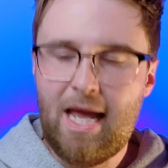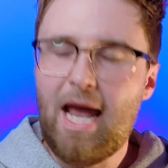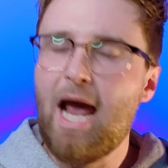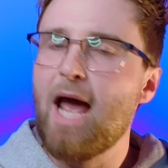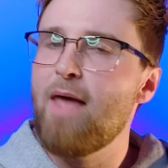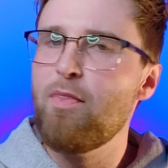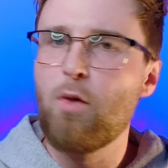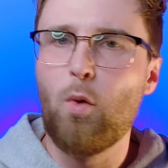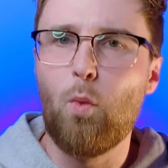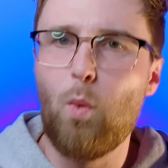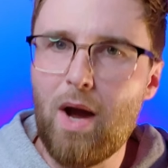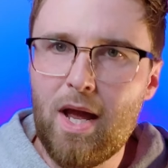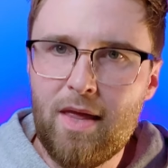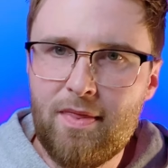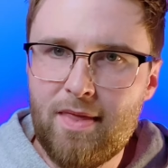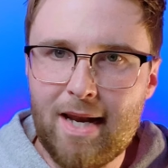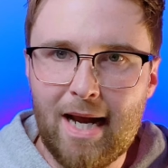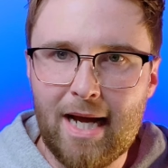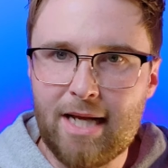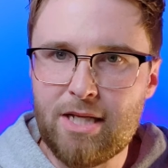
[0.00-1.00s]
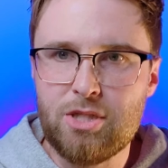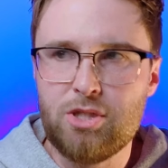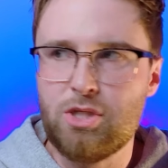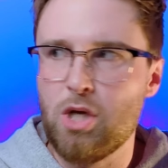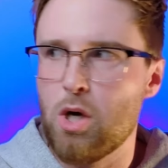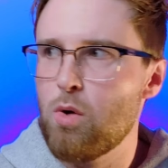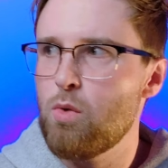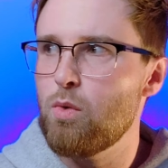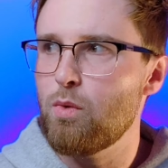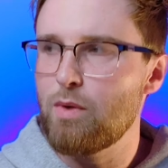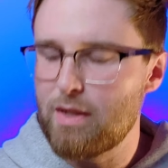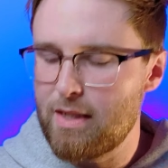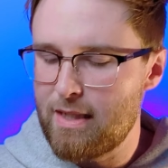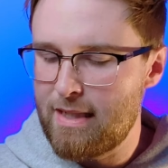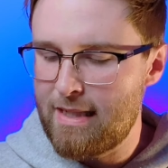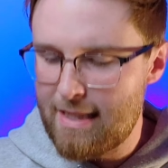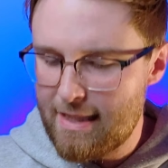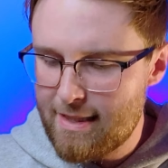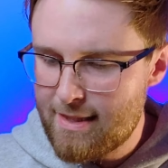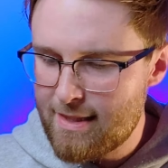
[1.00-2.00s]
And the way that I
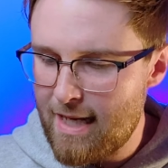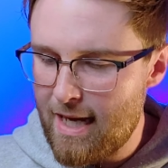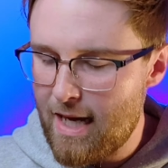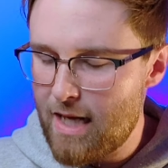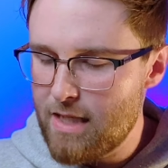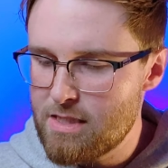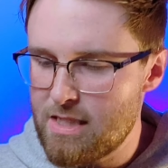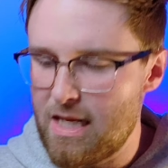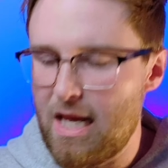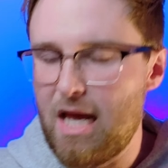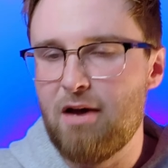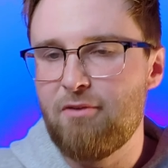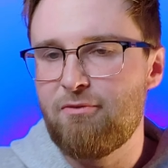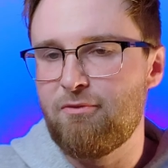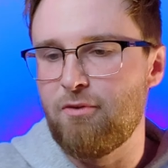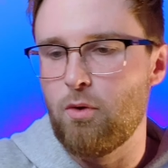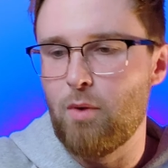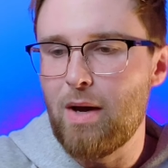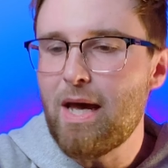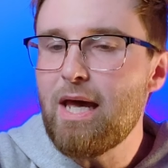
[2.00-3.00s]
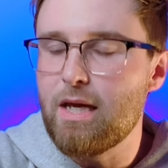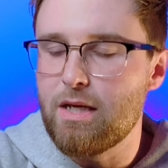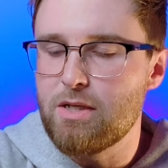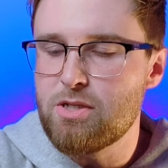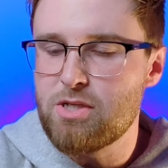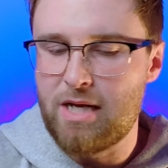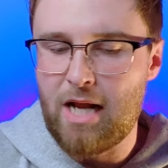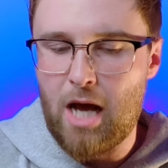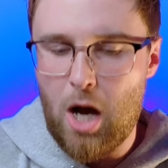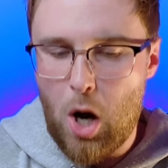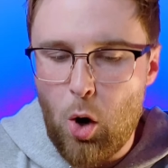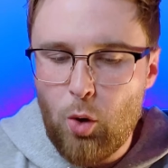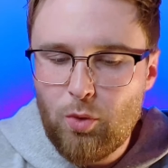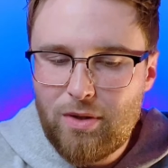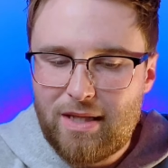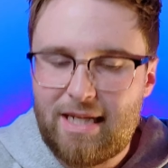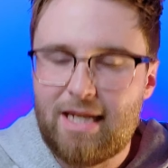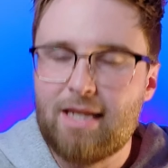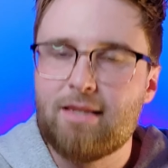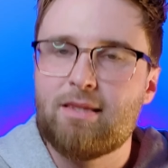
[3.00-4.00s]
don't get that to FOH and I
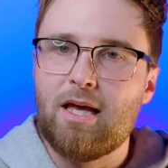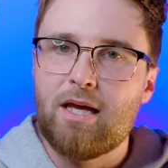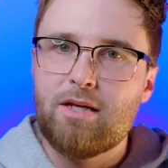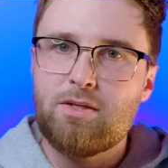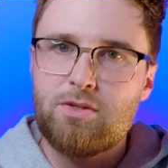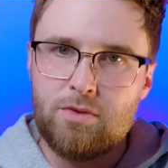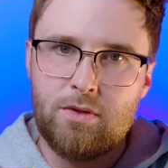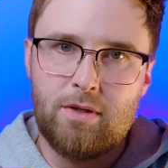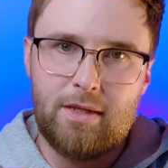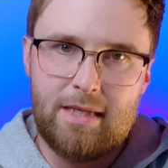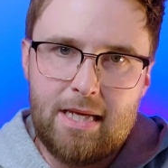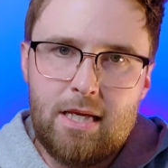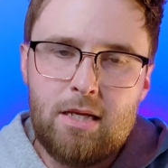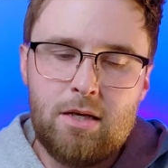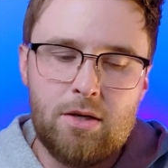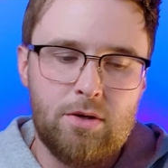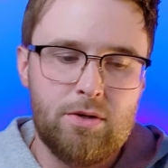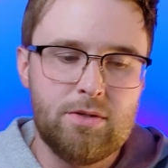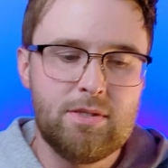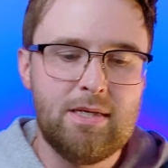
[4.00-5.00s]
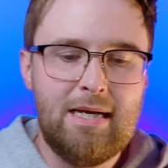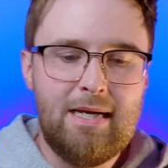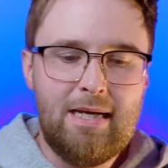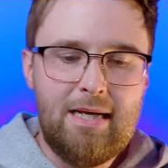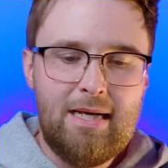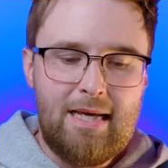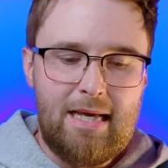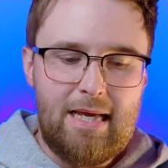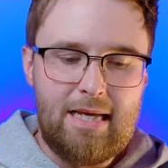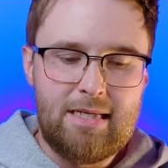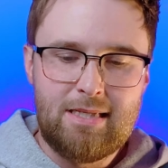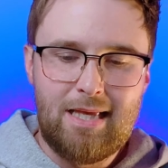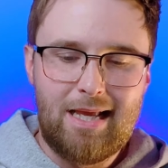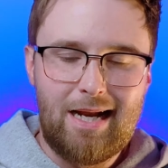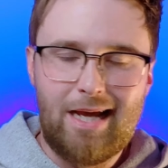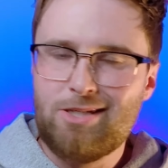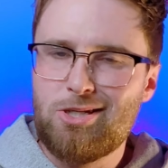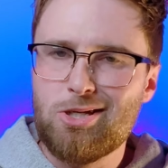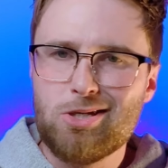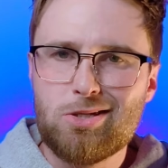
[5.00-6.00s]
only get that to the in-ears is that
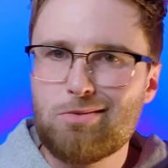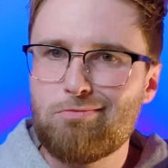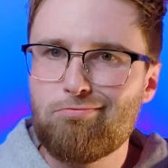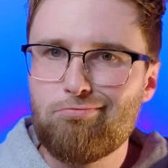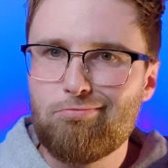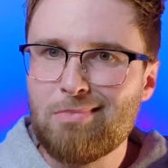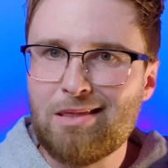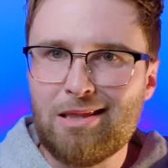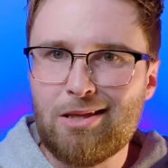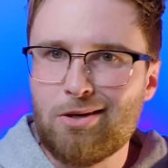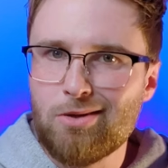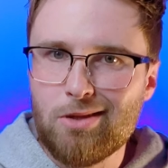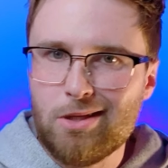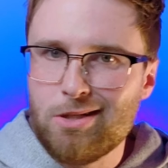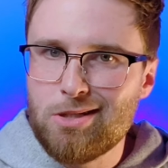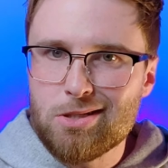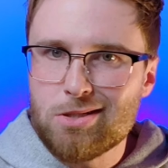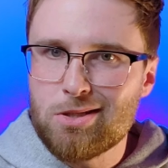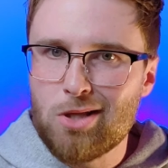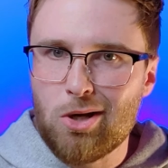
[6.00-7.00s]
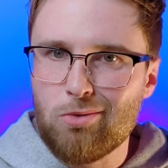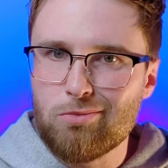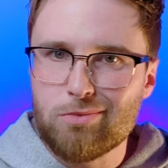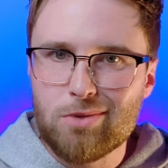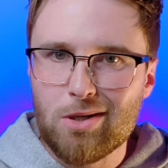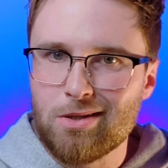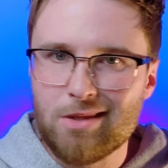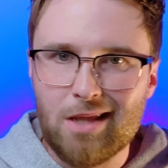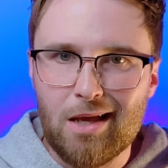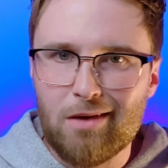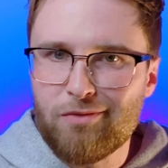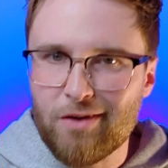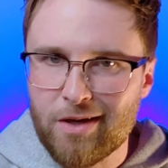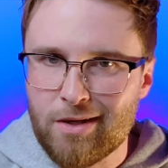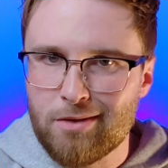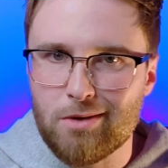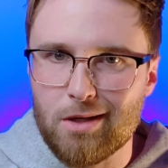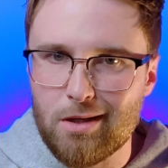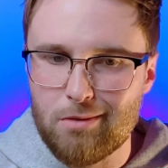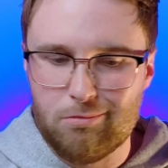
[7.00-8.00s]
I just literally just don't turn that
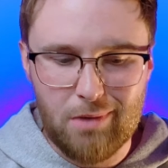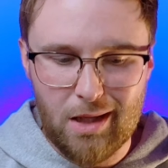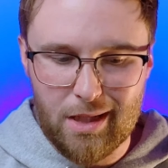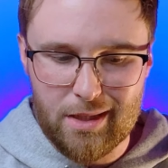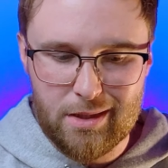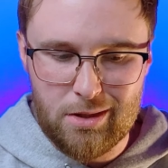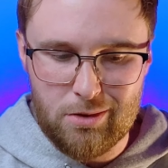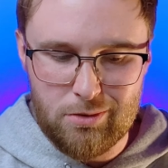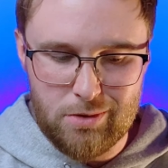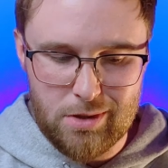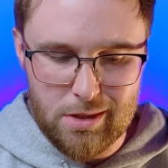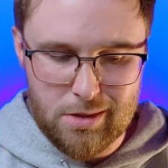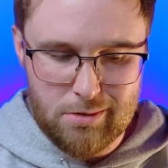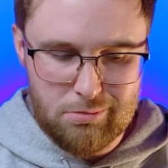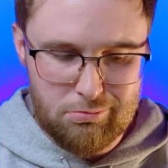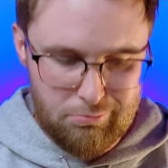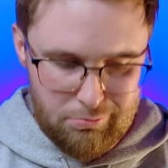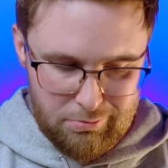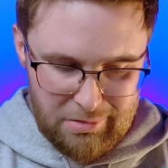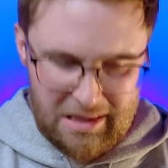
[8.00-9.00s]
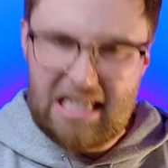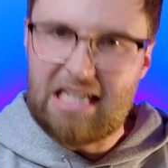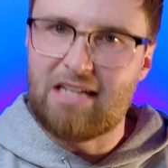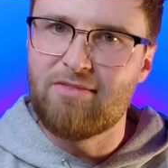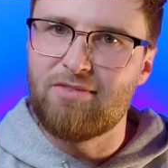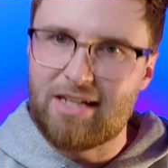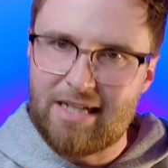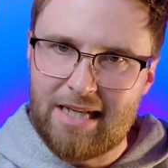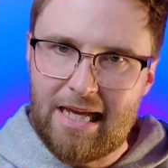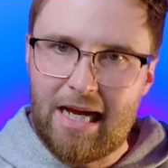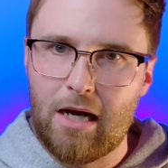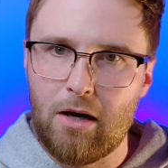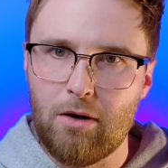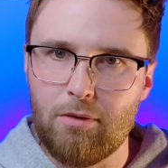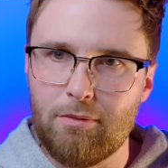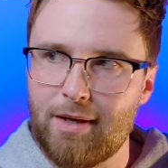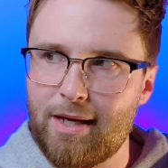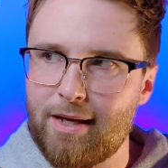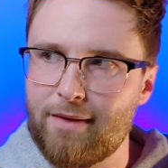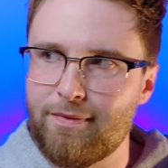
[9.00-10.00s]
fader up. Like, you just leave it
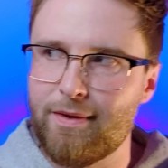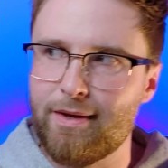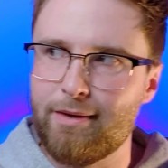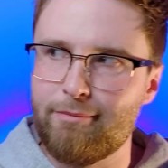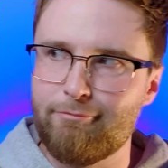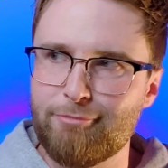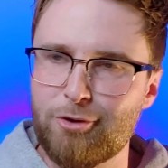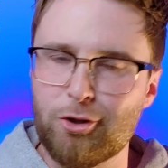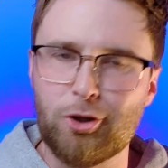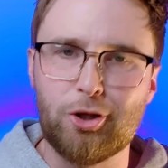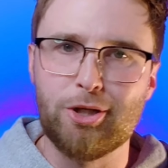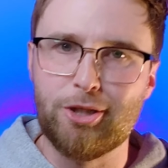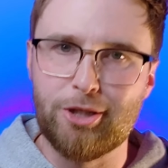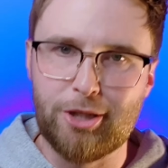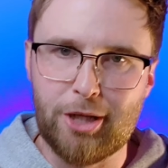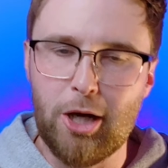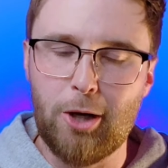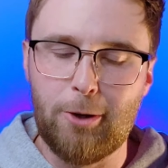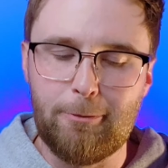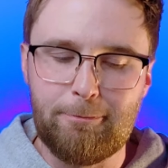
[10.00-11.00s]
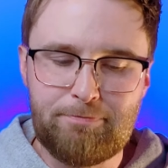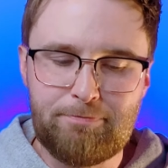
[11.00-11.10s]
down and then you're good to go.